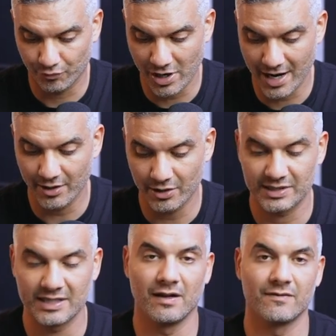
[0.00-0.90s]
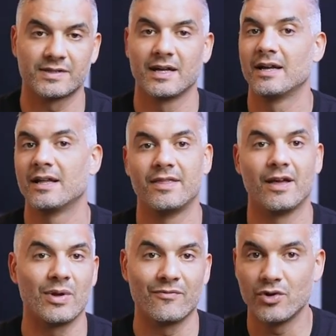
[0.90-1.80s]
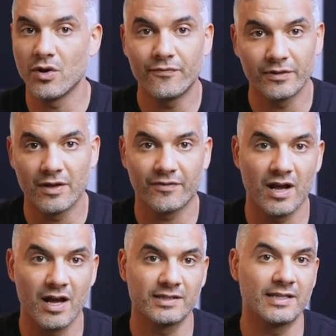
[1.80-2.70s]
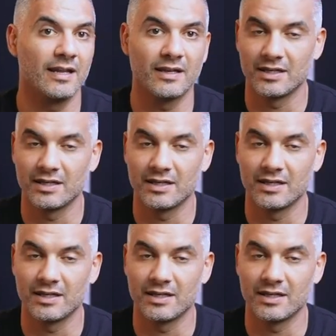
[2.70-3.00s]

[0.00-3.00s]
Pride ourselves that we have no fluff content.